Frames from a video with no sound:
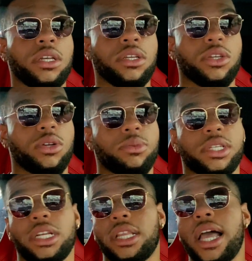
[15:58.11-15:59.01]
you know what I'm
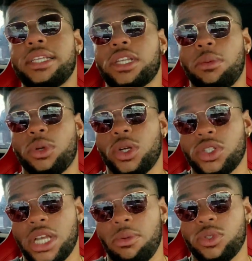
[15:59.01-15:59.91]
saying, the last couple girls
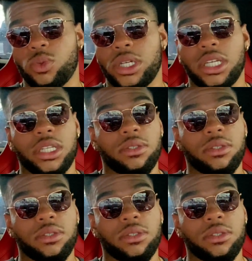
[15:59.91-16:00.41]
I was with,